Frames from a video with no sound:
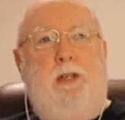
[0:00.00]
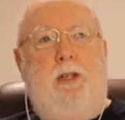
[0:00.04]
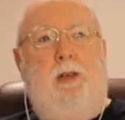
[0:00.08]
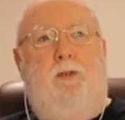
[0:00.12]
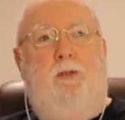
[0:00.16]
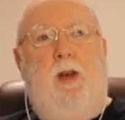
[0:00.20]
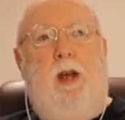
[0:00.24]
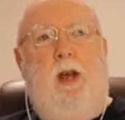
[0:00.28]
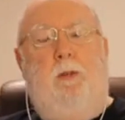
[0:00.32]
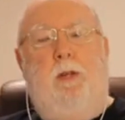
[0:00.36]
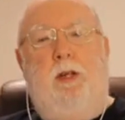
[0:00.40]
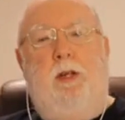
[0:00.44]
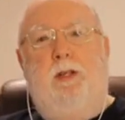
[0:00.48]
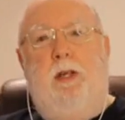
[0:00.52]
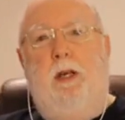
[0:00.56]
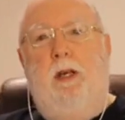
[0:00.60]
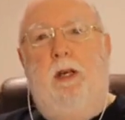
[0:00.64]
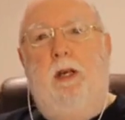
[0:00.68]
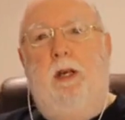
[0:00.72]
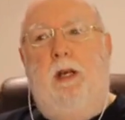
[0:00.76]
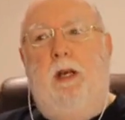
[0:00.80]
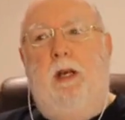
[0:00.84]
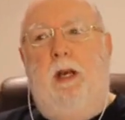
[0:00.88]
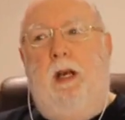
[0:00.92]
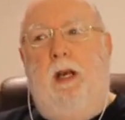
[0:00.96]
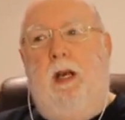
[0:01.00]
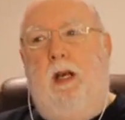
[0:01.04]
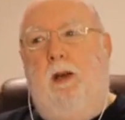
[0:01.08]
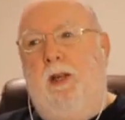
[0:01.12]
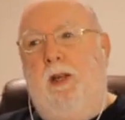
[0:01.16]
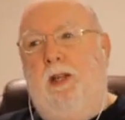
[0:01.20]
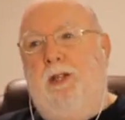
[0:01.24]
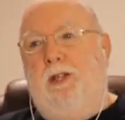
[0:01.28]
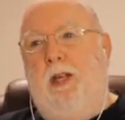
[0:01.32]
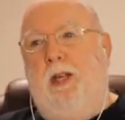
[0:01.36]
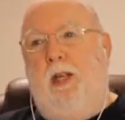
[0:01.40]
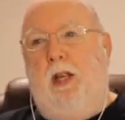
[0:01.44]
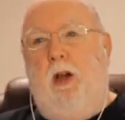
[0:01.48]
families. If
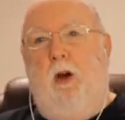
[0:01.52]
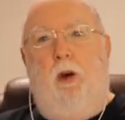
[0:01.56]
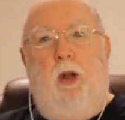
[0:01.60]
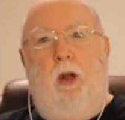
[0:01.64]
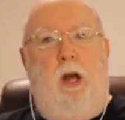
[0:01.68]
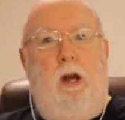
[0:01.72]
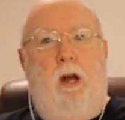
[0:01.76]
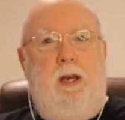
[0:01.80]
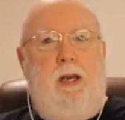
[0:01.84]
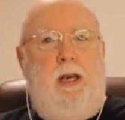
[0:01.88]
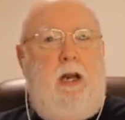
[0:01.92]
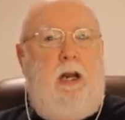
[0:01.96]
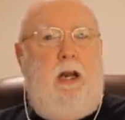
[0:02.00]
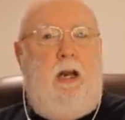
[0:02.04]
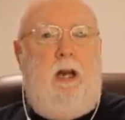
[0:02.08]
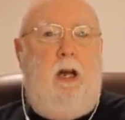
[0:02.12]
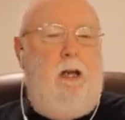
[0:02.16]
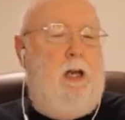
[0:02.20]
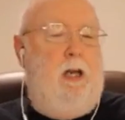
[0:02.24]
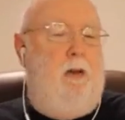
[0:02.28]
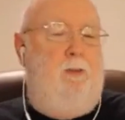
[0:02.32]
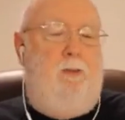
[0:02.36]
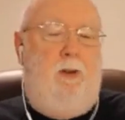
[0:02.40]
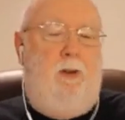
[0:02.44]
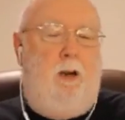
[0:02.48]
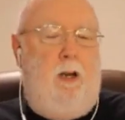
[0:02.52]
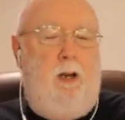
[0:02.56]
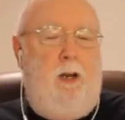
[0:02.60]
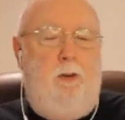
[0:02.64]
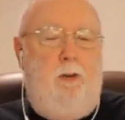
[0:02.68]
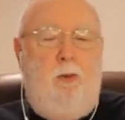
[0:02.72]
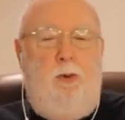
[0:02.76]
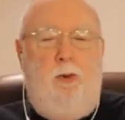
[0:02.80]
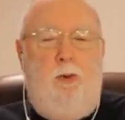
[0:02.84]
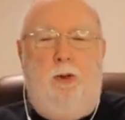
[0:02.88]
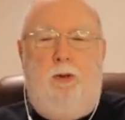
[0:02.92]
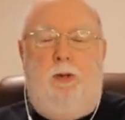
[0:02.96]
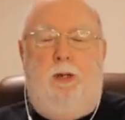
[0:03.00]
he's the go along, get along governor, he
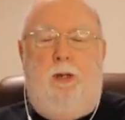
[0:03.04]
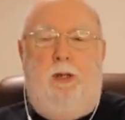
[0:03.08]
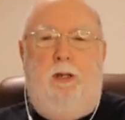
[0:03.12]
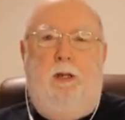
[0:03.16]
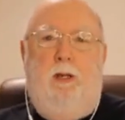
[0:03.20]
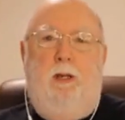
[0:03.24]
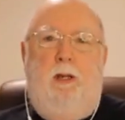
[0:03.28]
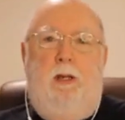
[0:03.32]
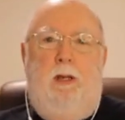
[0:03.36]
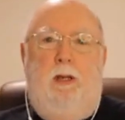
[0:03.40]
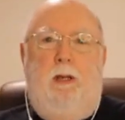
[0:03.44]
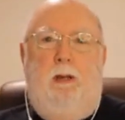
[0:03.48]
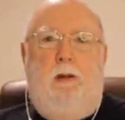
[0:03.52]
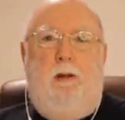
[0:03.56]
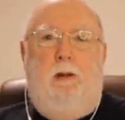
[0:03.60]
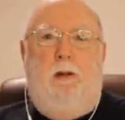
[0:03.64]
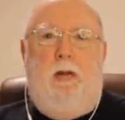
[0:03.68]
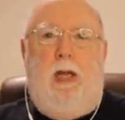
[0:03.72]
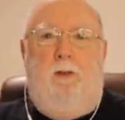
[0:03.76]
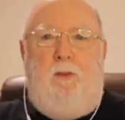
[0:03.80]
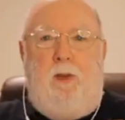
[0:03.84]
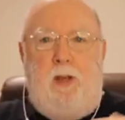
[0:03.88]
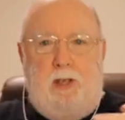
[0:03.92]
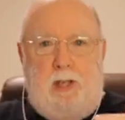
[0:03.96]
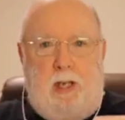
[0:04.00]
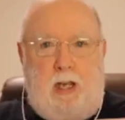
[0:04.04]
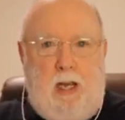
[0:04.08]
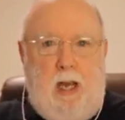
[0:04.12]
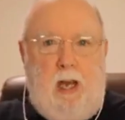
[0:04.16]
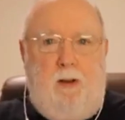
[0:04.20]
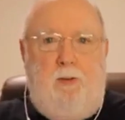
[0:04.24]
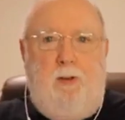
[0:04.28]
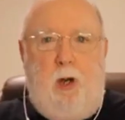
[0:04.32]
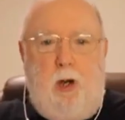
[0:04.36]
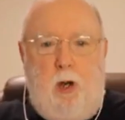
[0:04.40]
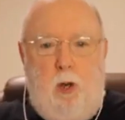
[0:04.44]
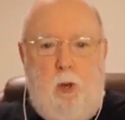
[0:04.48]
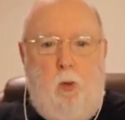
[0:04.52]
won't do it. If he's a
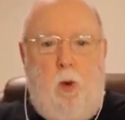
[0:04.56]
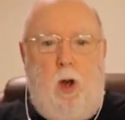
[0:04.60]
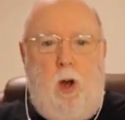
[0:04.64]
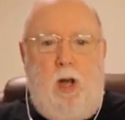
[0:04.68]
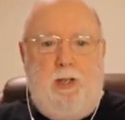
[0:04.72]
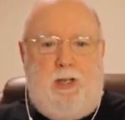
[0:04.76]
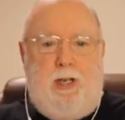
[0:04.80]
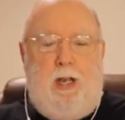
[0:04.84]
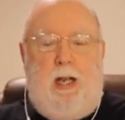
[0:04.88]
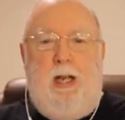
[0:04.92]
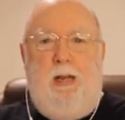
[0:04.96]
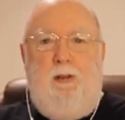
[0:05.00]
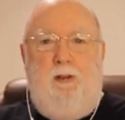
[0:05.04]
governor who wants to leave a